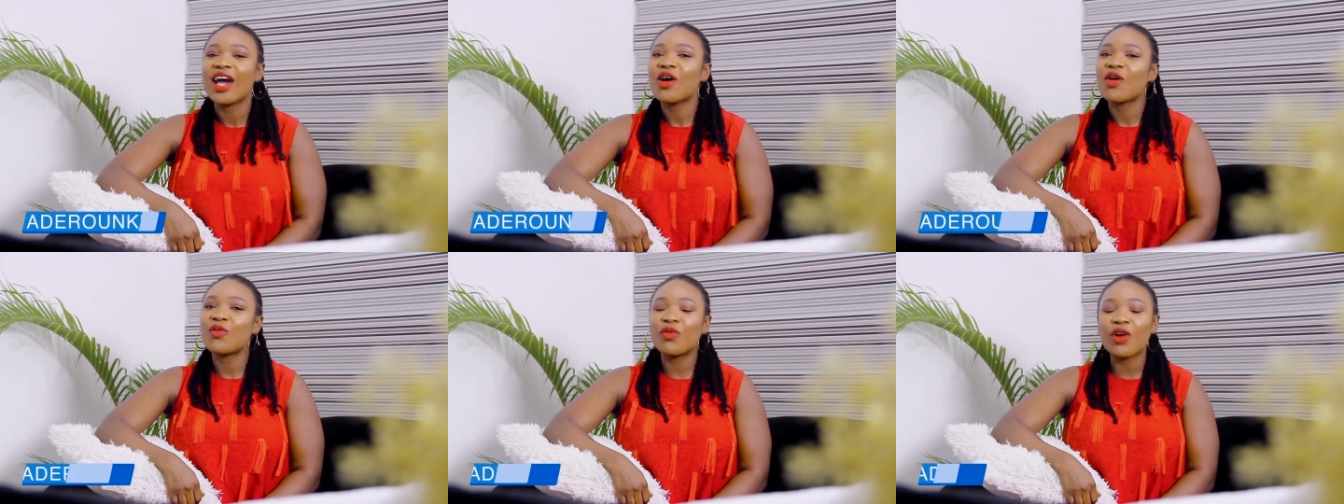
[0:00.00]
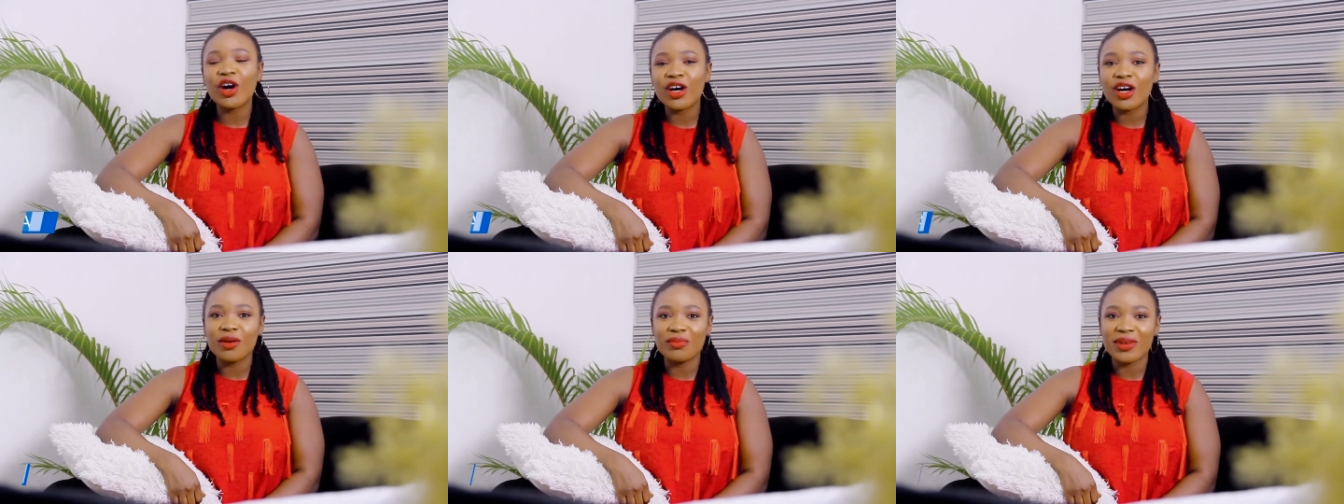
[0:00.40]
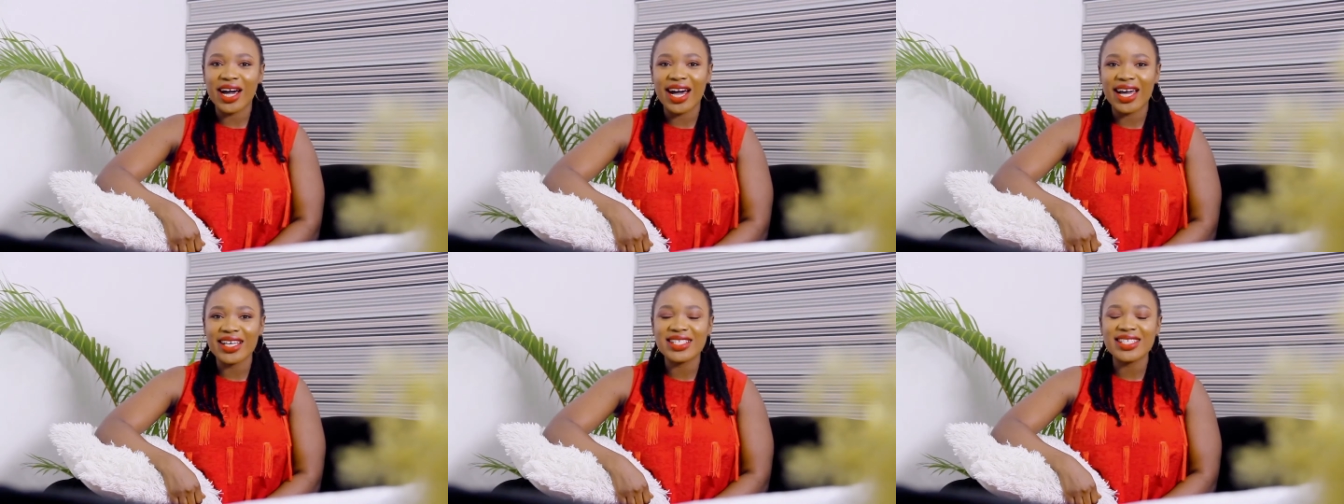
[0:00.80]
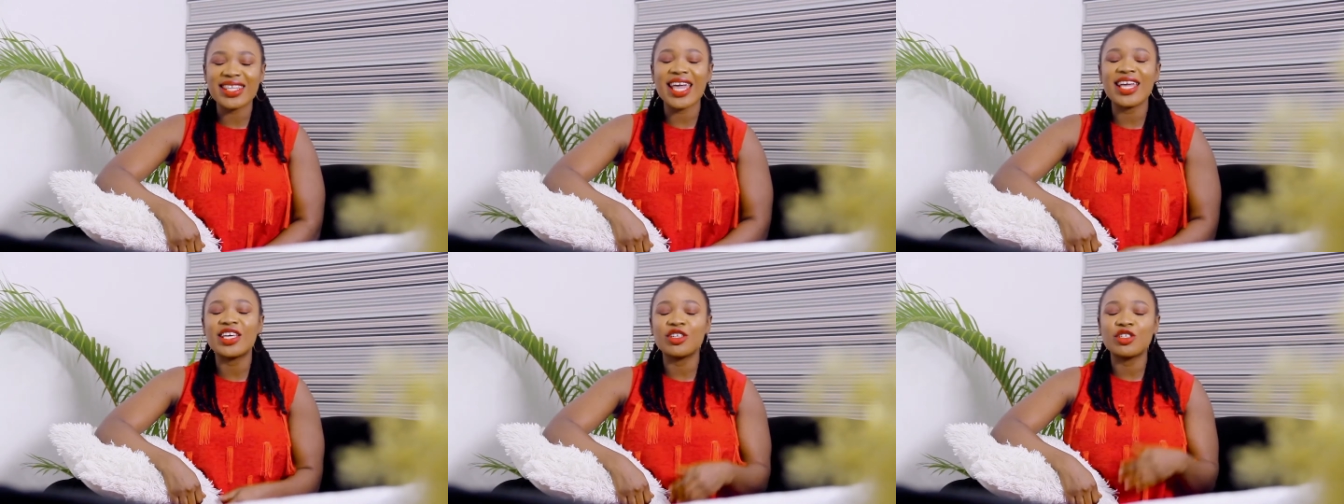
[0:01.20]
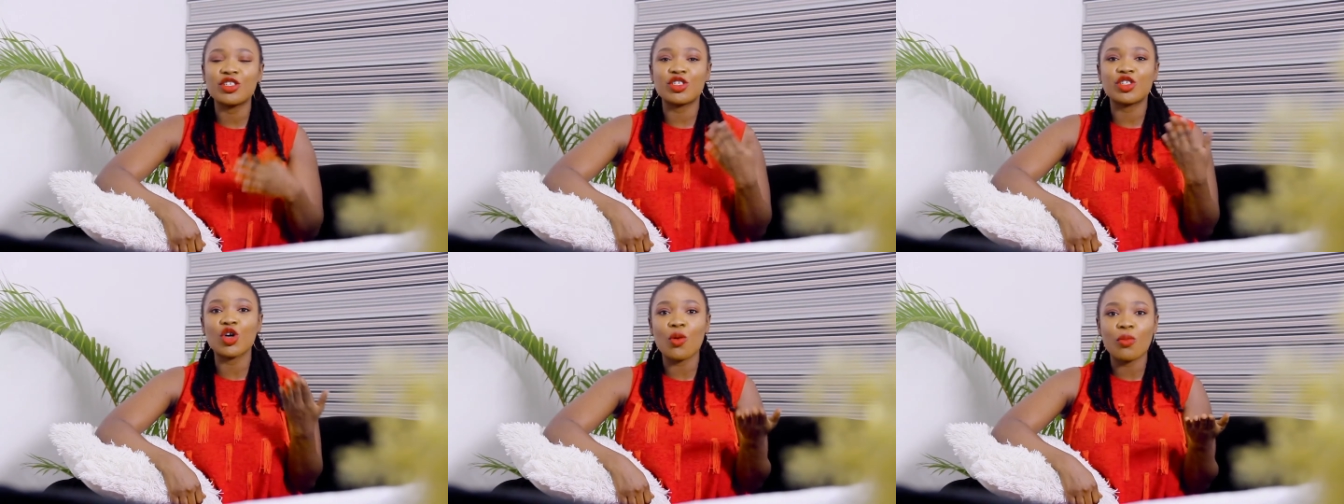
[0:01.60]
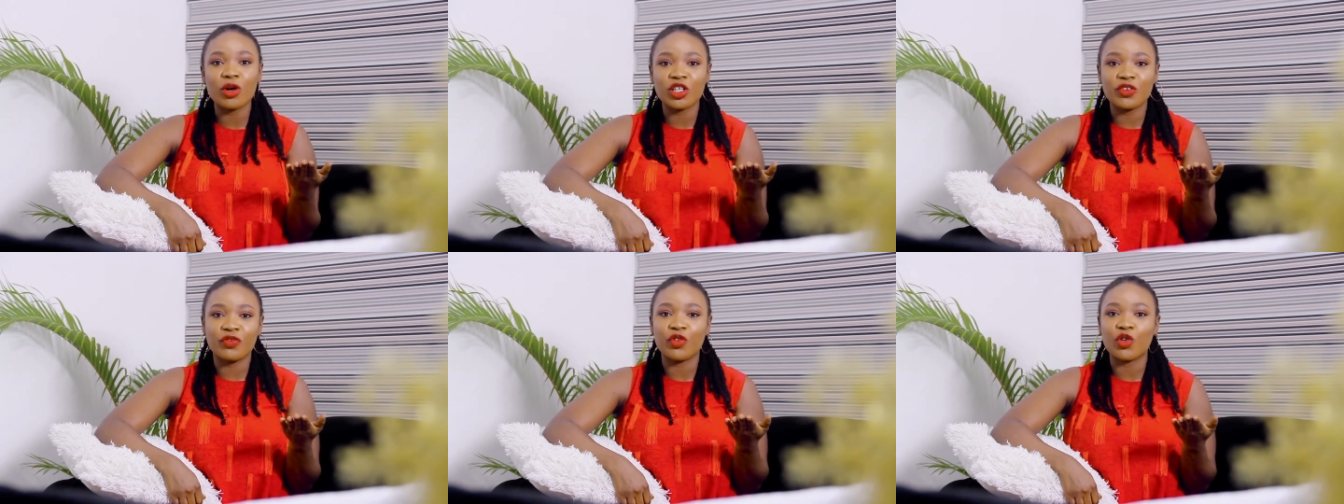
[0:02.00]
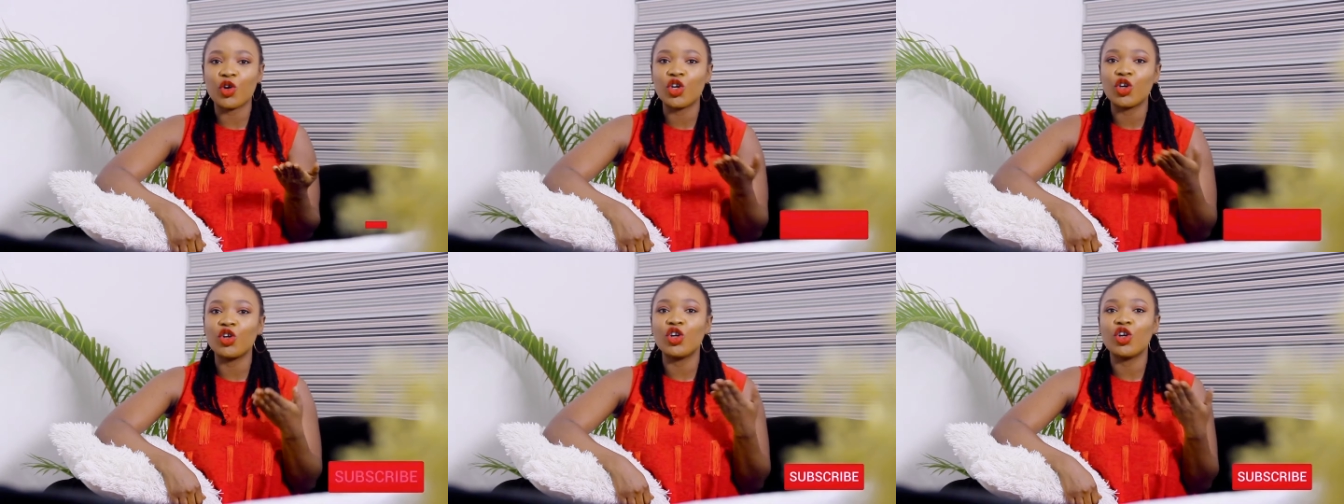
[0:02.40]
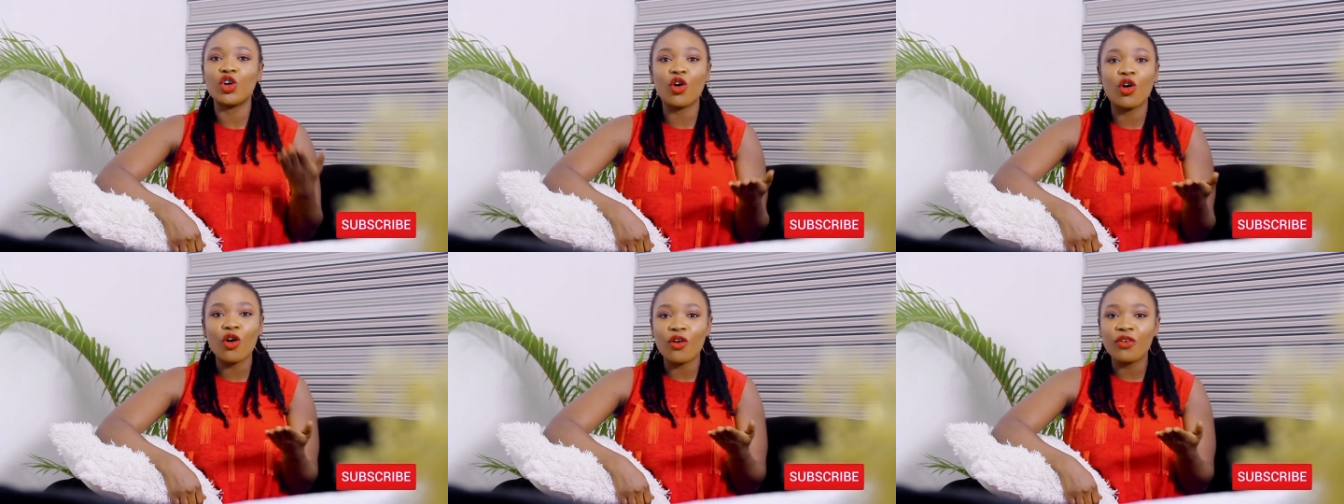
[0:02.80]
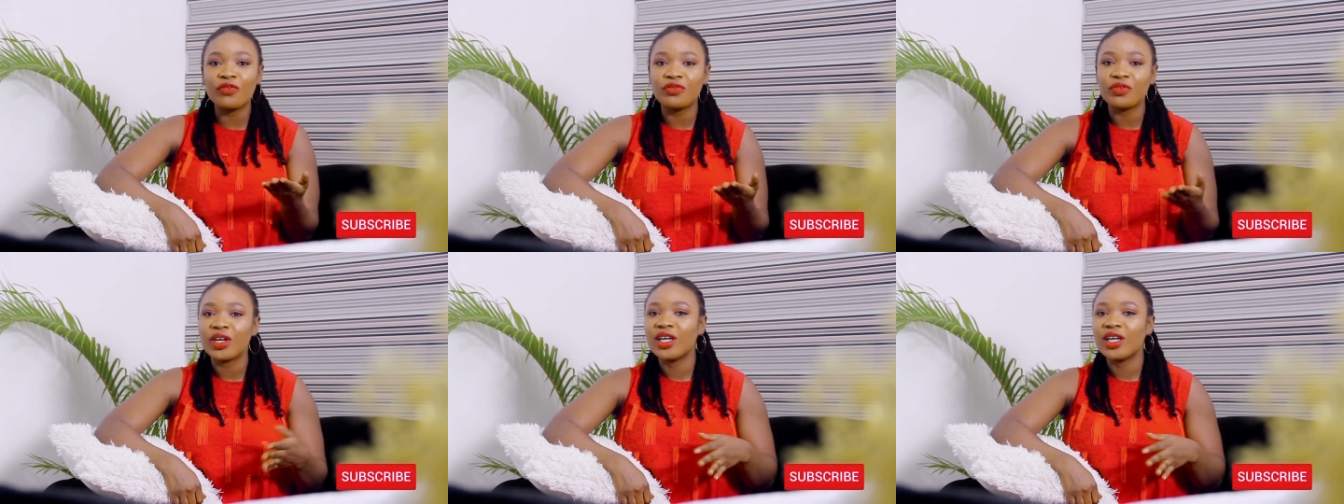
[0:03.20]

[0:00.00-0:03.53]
Welcome guys, thank you so much for your love.